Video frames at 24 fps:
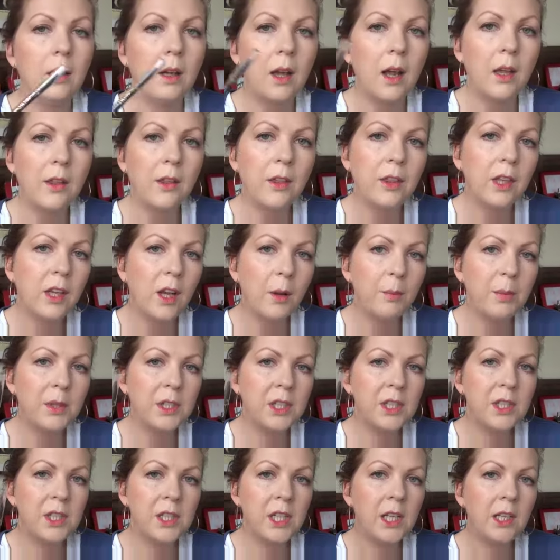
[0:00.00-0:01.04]
And the thing I
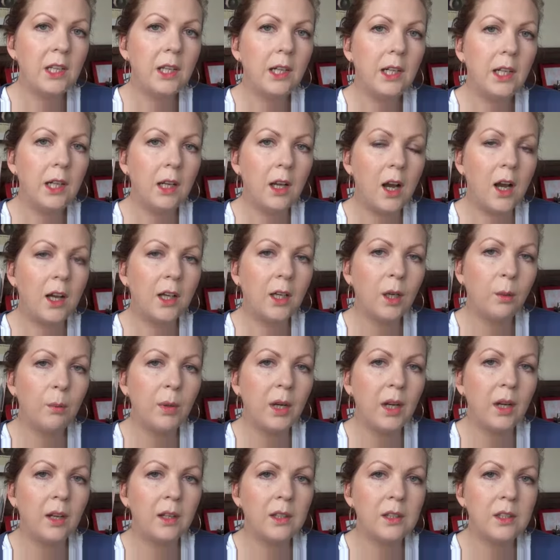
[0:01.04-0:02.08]
particularly like
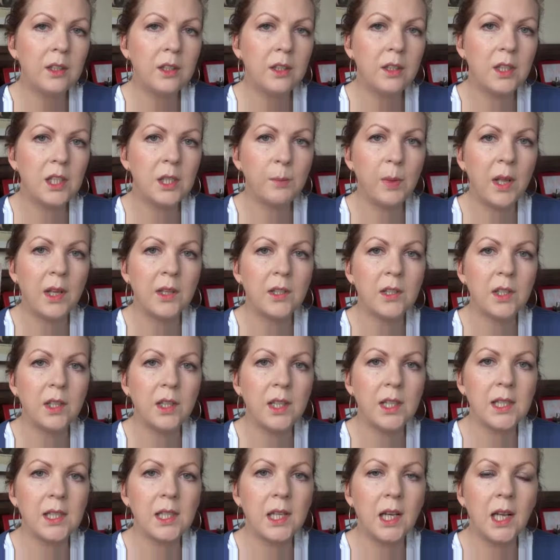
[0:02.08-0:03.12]
about this
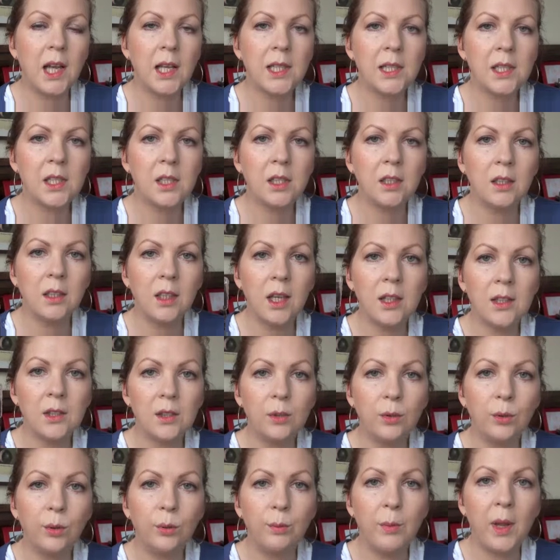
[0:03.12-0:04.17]
pencil is that it has
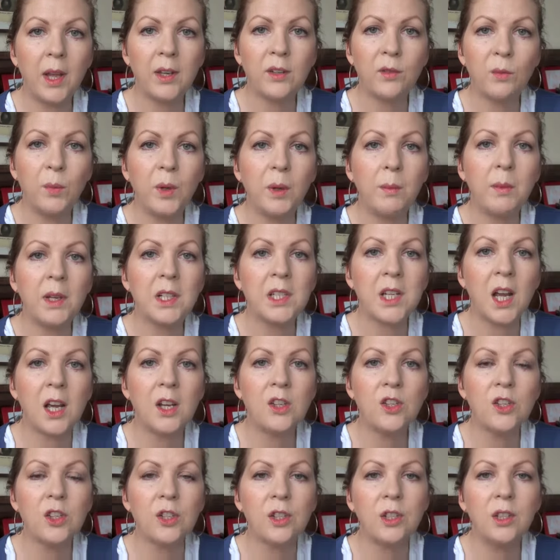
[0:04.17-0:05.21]
a good amount of
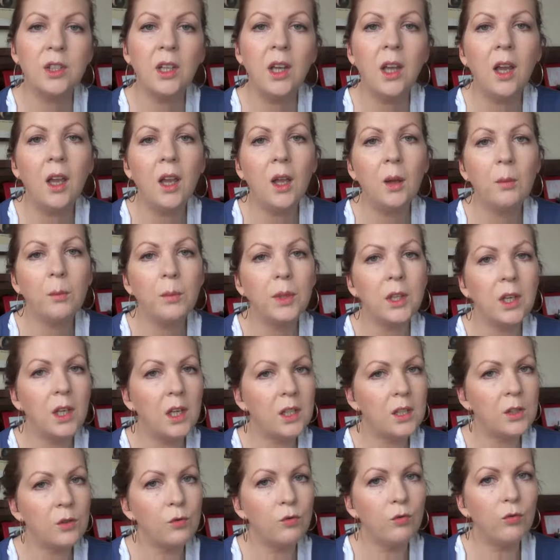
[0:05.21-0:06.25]
pigmentation, but
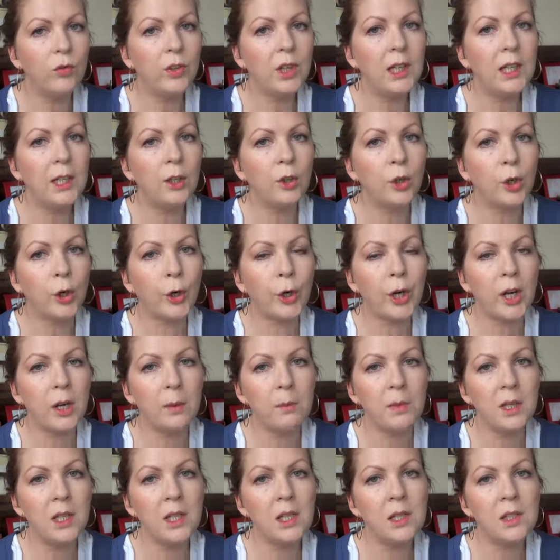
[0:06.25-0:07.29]
it's really
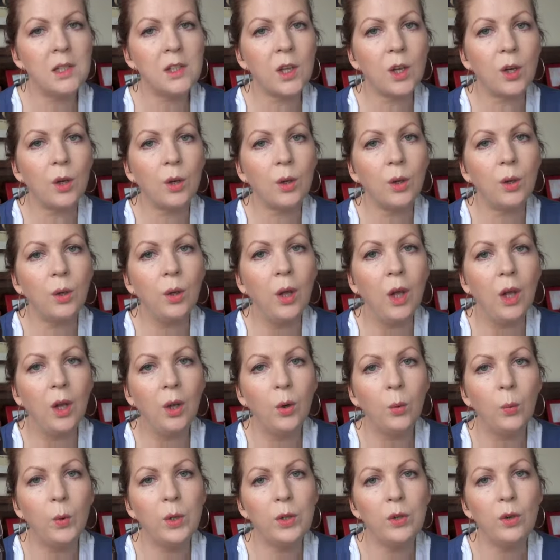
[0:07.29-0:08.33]
creamy, so
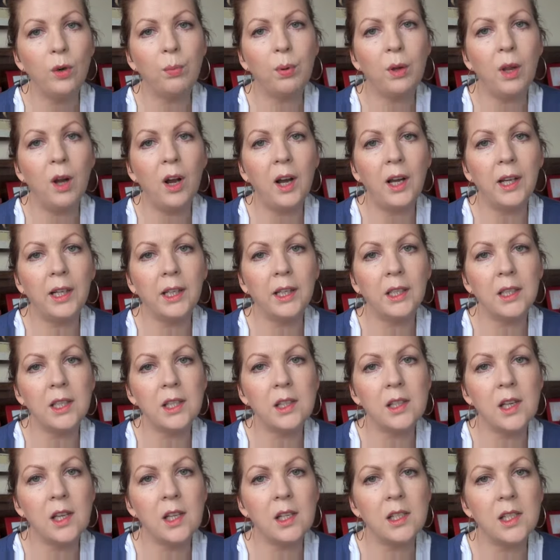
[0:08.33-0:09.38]
when you're applying
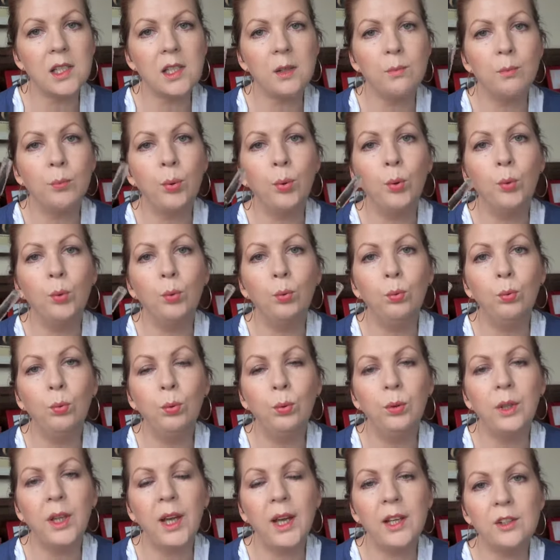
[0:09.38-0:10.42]
it, it doesn't
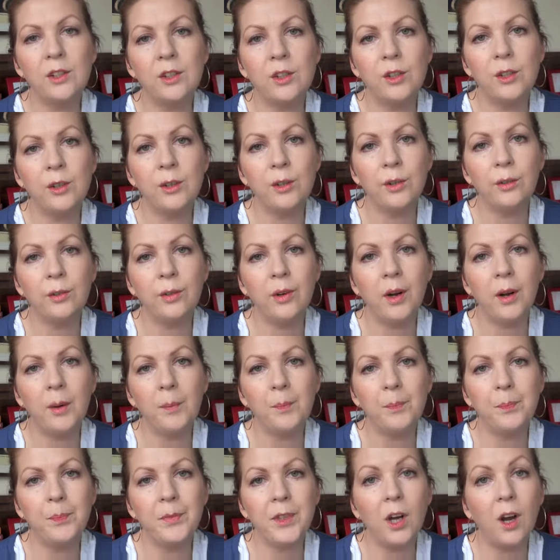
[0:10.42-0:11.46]
pull at your
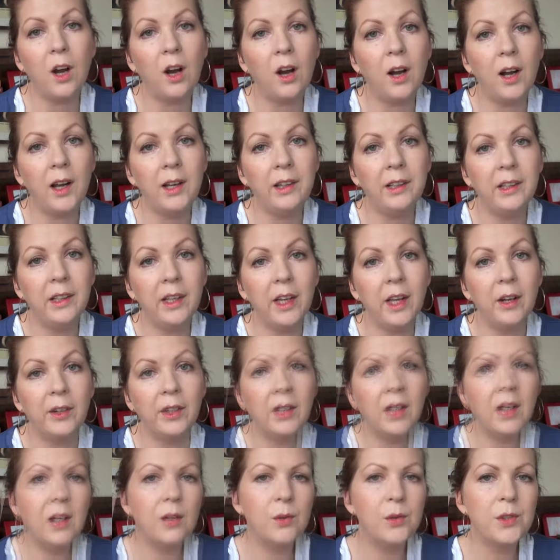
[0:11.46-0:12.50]
eye
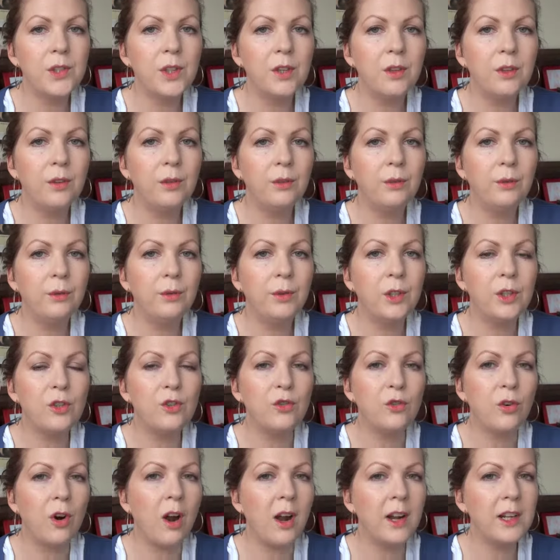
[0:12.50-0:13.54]
area. And also the
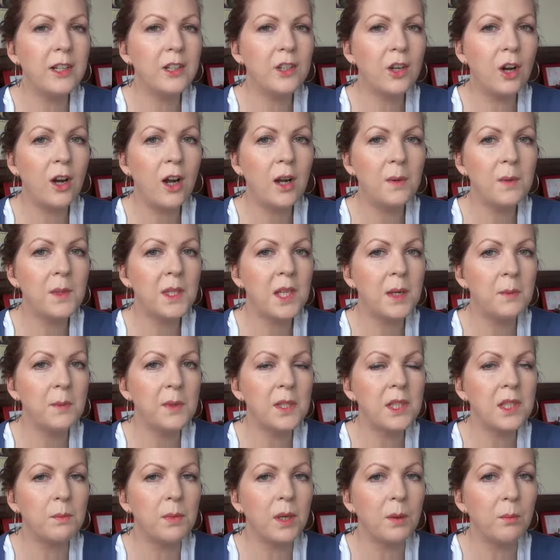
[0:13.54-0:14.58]
drying time
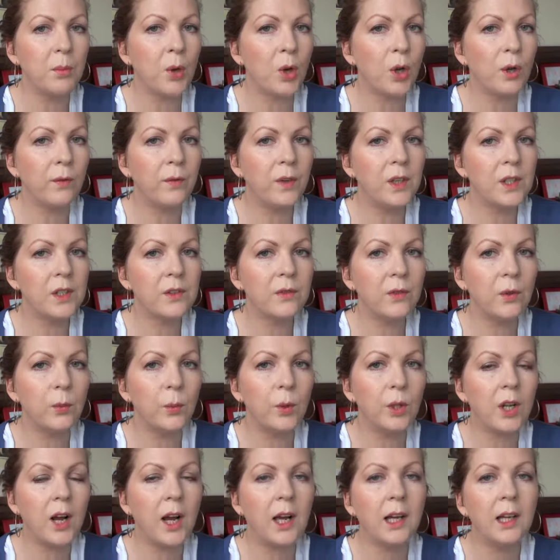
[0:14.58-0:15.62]
seems to be perfect for
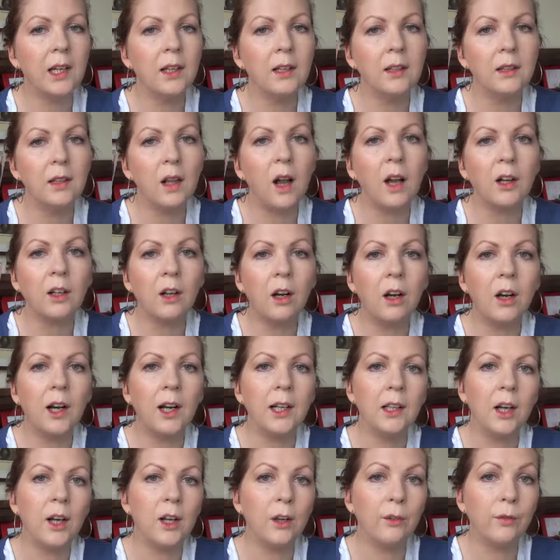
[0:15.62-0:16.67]
what I like
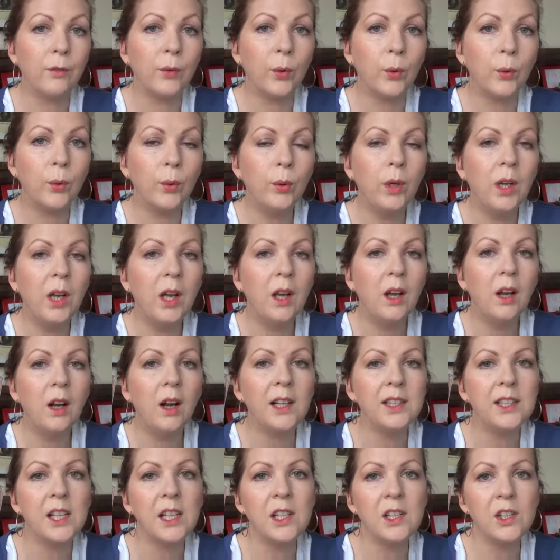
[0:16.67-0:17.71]
eyeliner for.
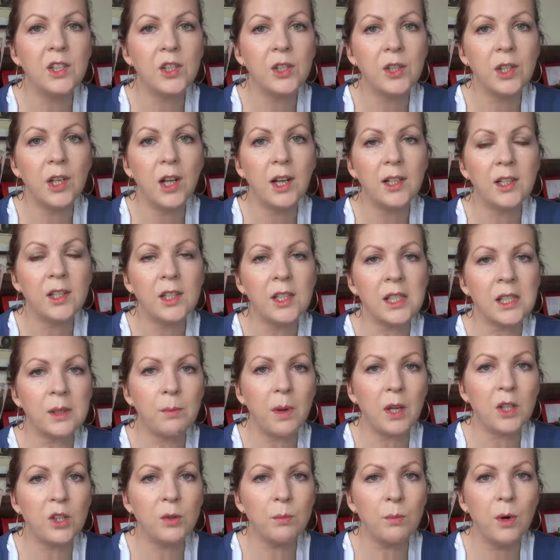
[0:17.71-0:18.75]
I tend to like to
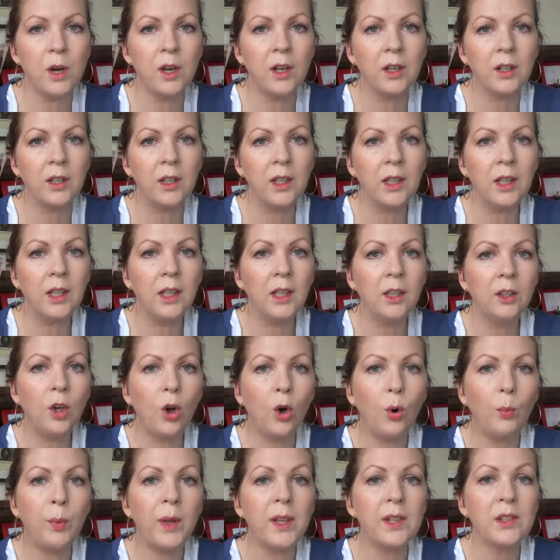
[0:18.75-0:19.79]
smudge my
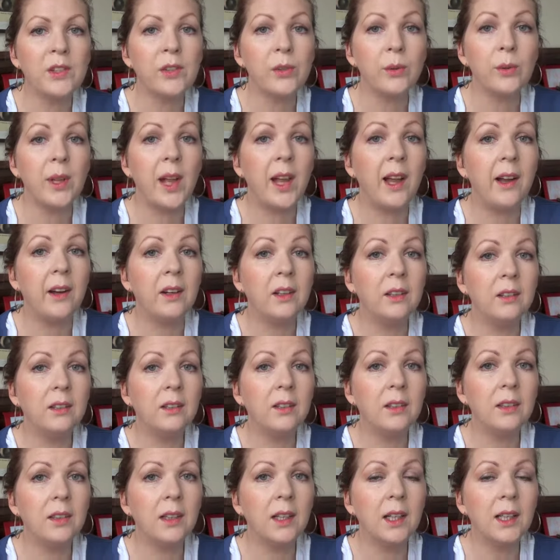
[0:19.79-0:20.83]
kohl pencil out
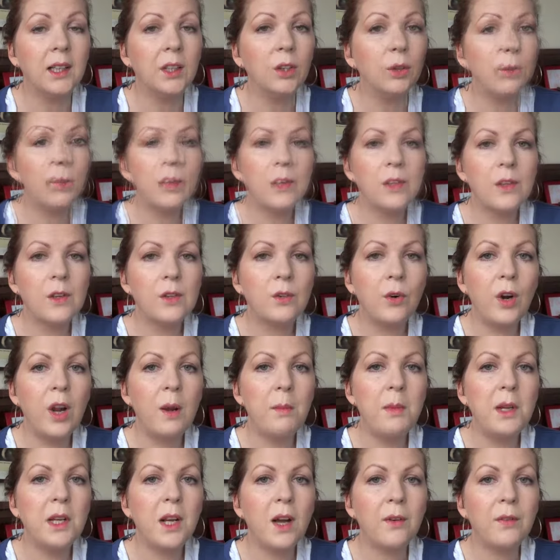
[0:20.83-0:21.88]
a little bit. So it's
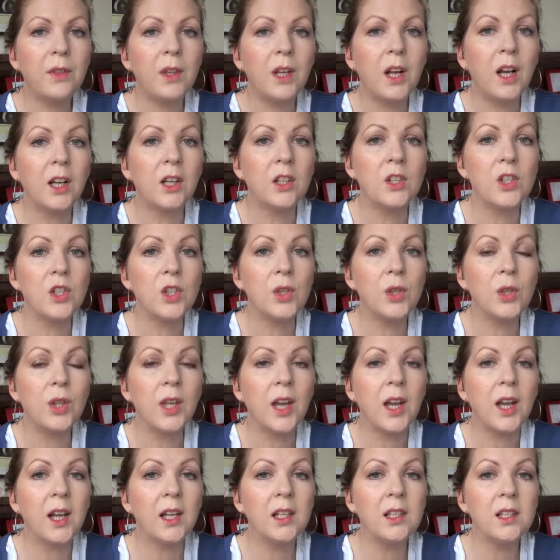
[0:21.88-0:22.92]
creamy enough that I can do
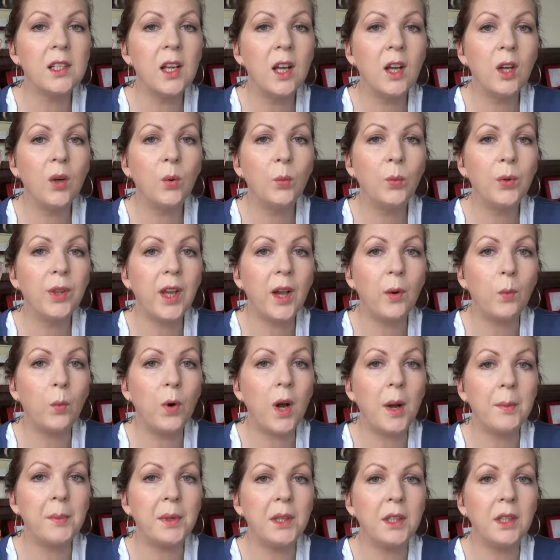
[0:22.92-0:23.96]
that without
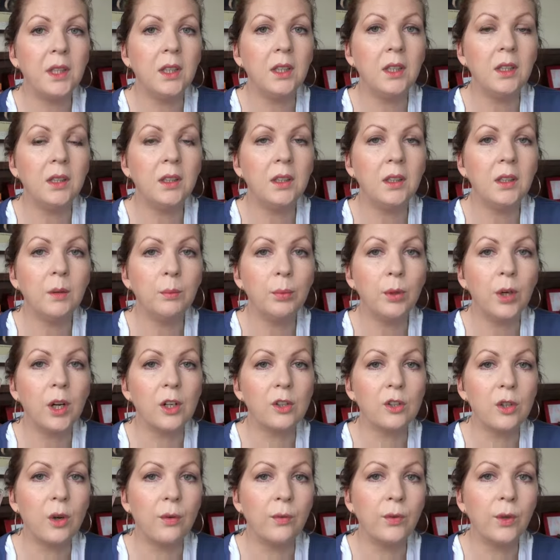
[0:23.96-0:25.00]
wiping the
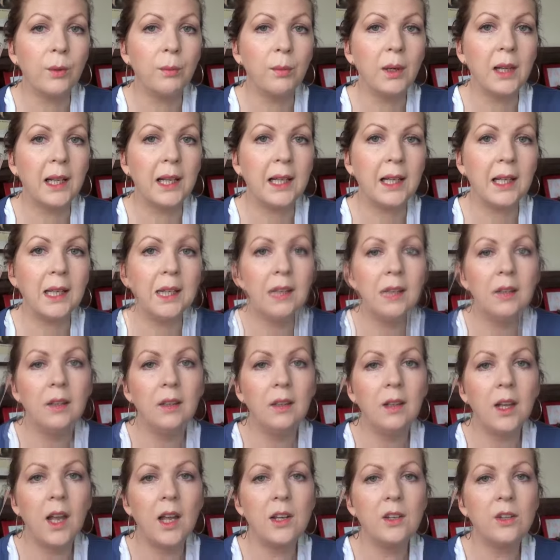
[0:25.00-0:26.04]
product off completely.
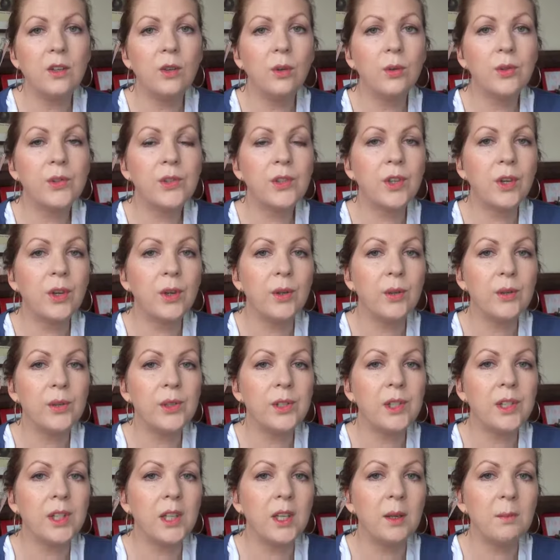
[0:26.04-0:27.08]
And it also
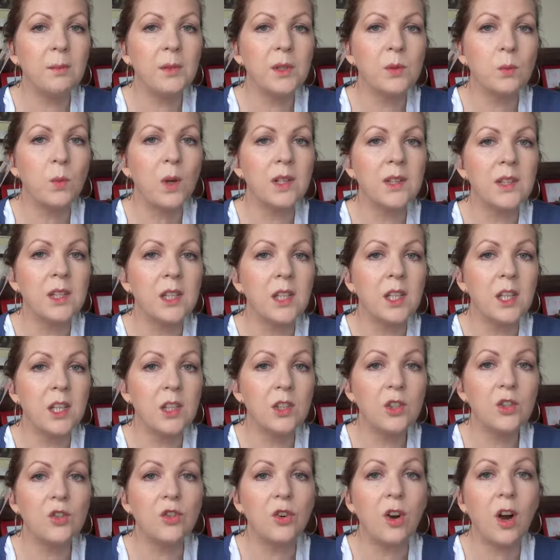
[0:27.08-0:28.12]
seems, once it
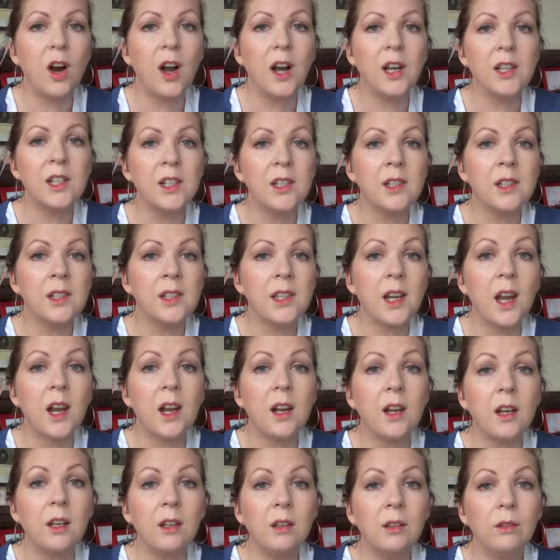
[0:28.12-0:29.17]
is dry, to
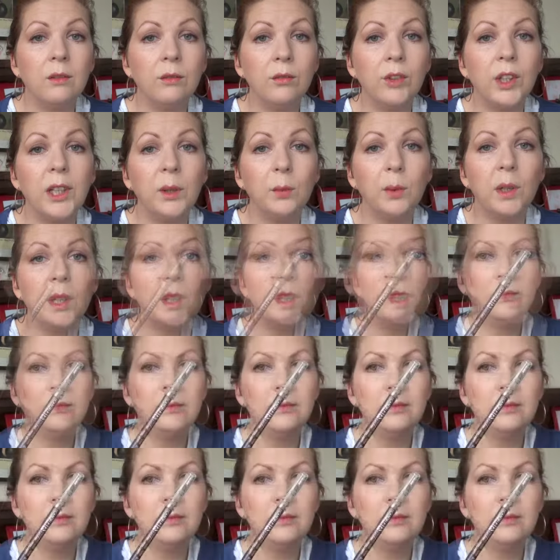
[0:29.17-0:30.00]
stay really well.